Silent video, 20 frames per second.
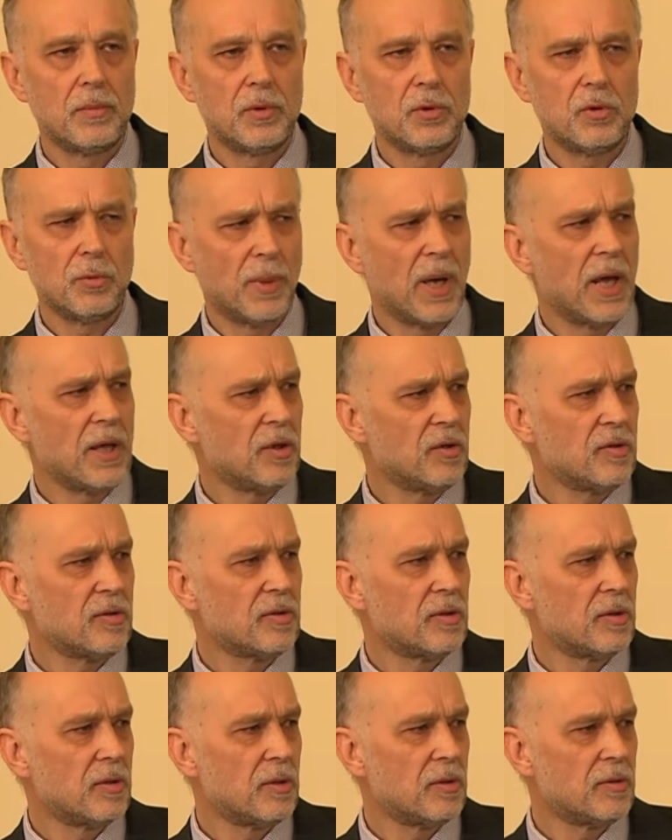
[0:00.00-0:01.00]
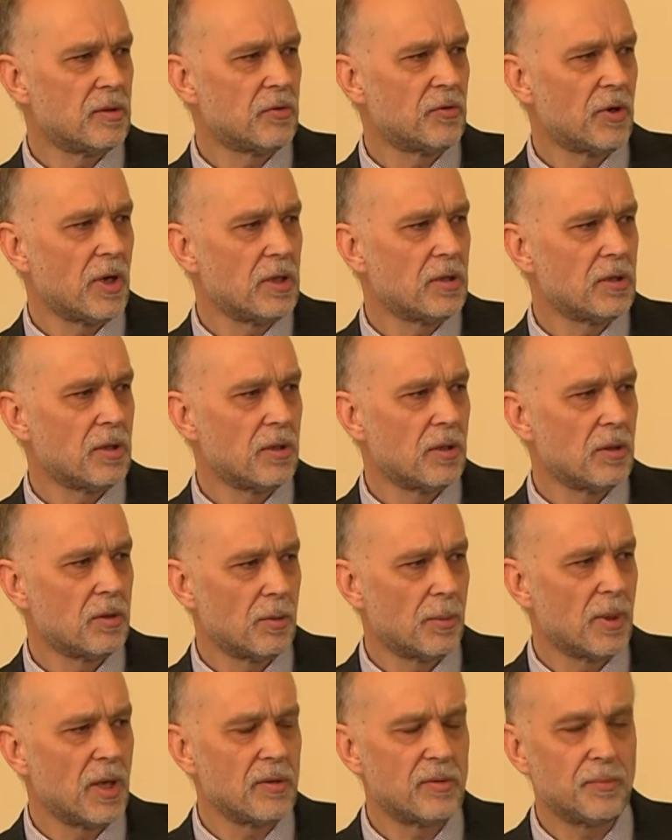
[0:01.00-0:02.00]
Tobias, is it right?
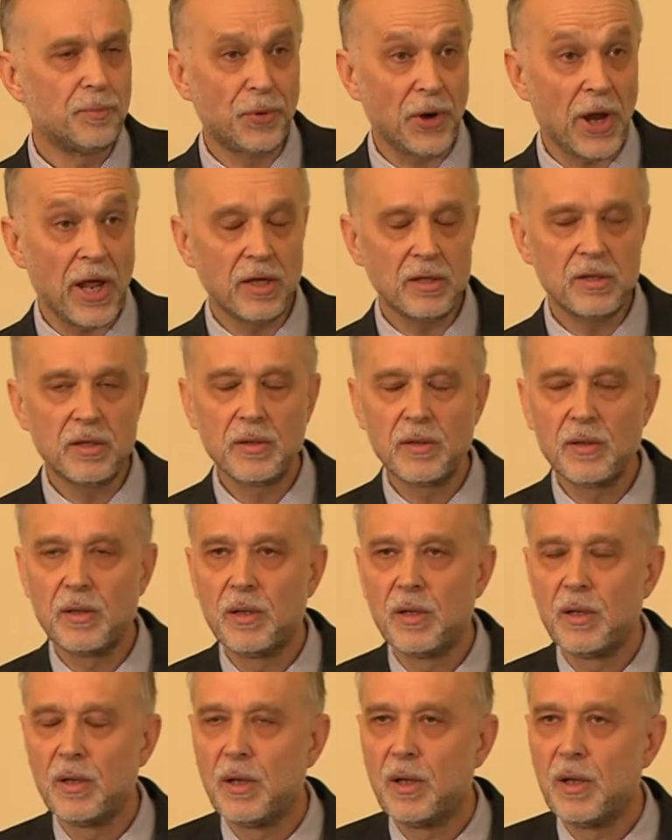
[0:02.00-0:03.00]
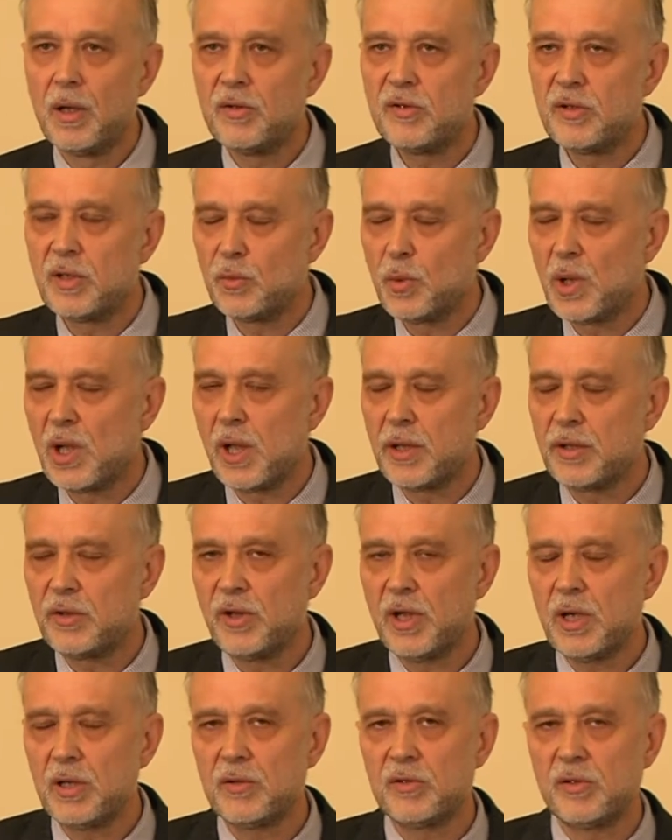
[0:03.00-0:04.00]
Tobias prayed, said, well, I
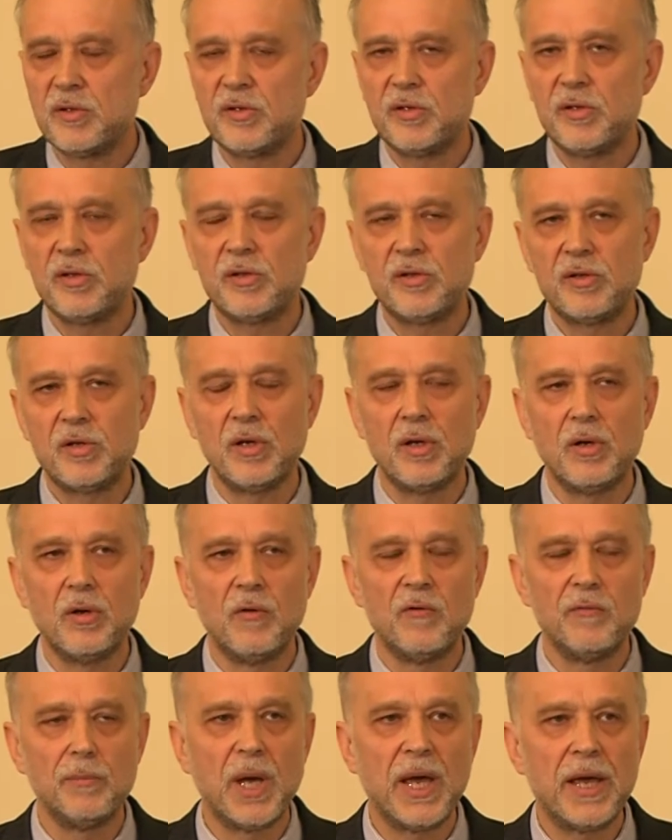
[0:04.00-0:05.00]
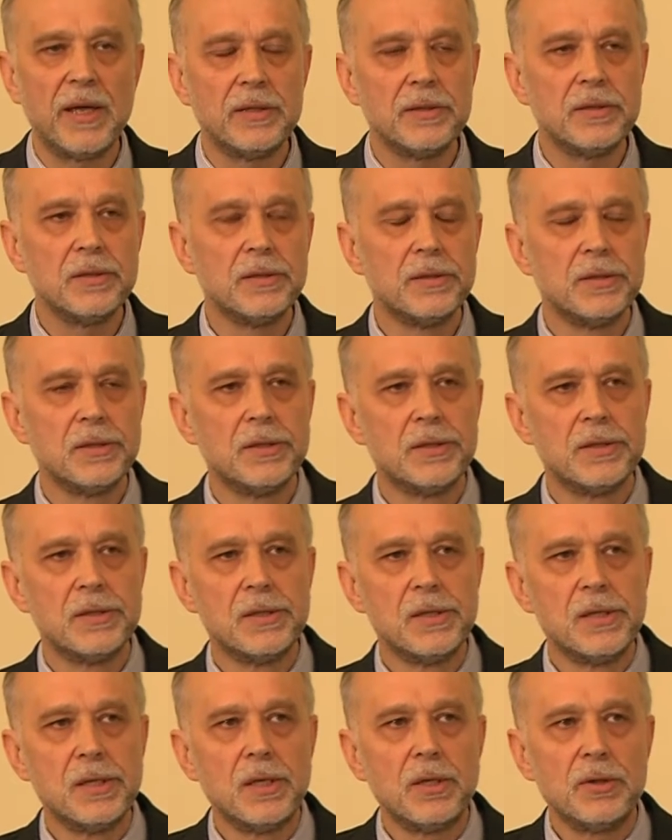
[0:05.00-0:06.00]
take this sister of mine
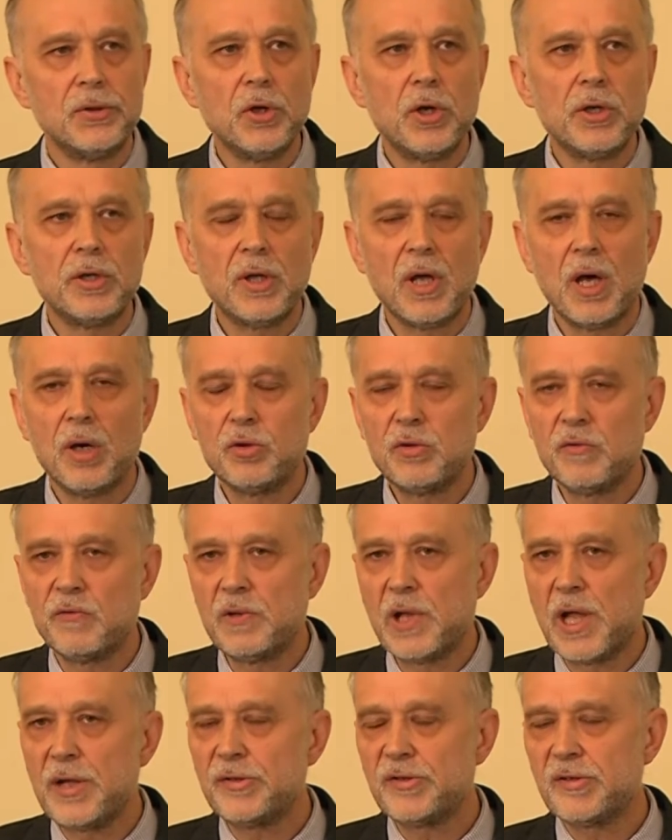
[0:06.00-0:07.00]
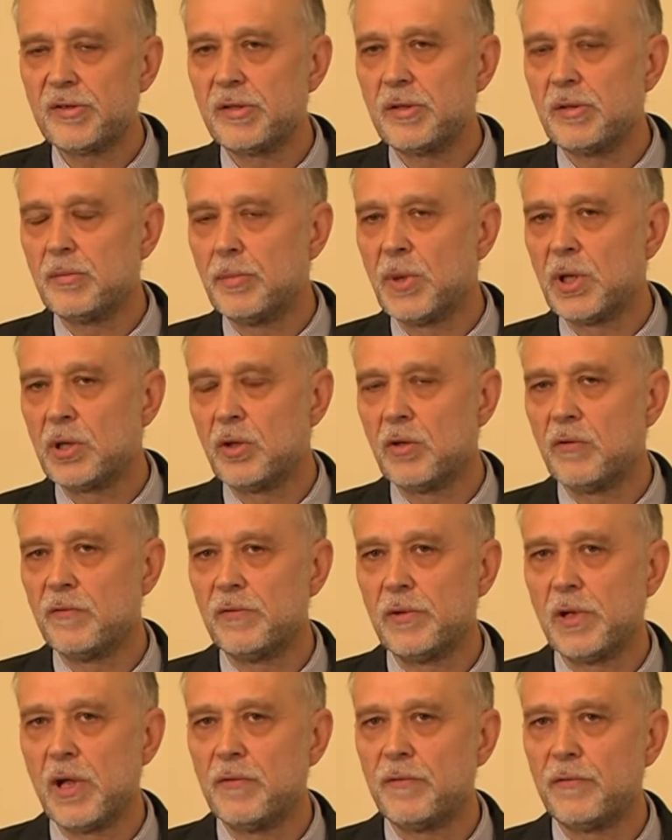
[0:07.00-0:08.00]
not out of lust, but
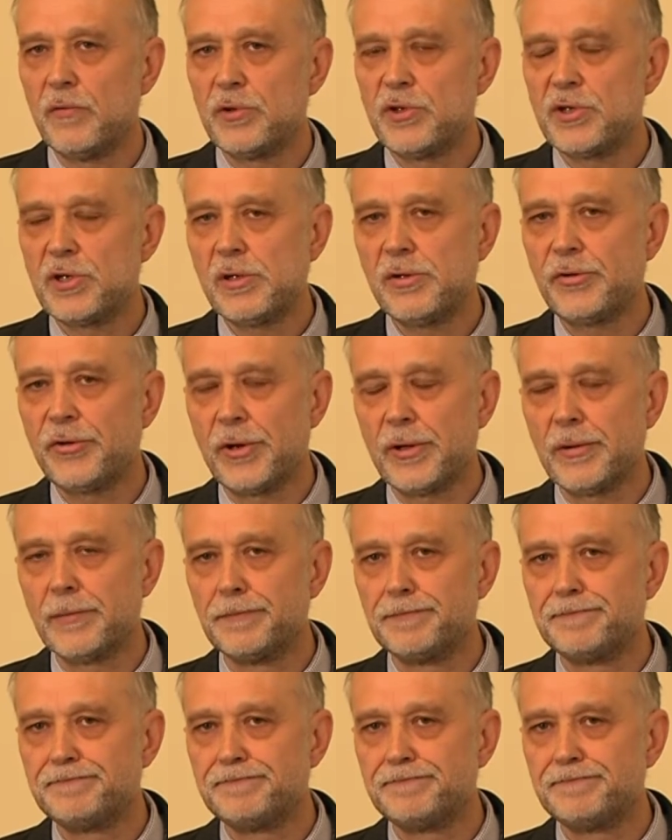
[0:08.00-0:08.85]
of love for children.